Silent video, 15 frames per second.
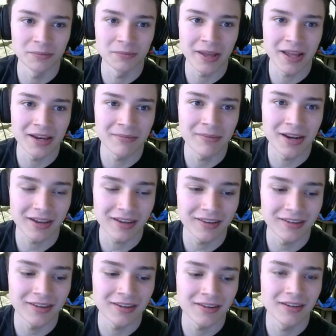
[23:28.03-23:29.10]
Bandy Medic,
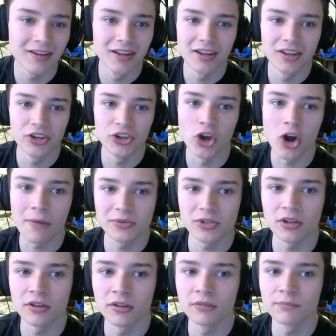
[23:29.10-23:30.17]
and then Yomps
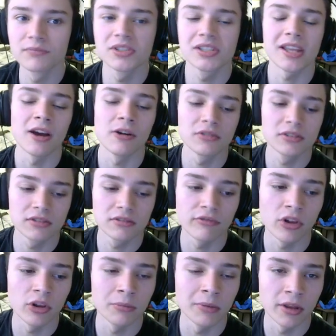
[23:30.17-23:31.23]
on the Scout,
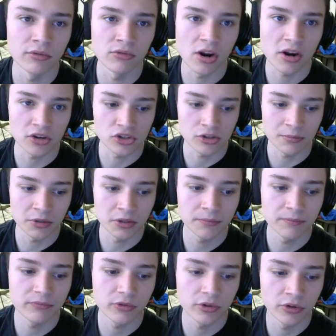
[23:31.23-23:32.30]
followed by the Rocket Jumper,
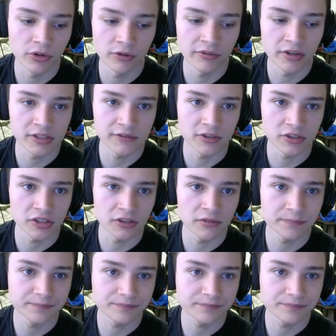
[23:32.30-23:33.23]
or vice versa.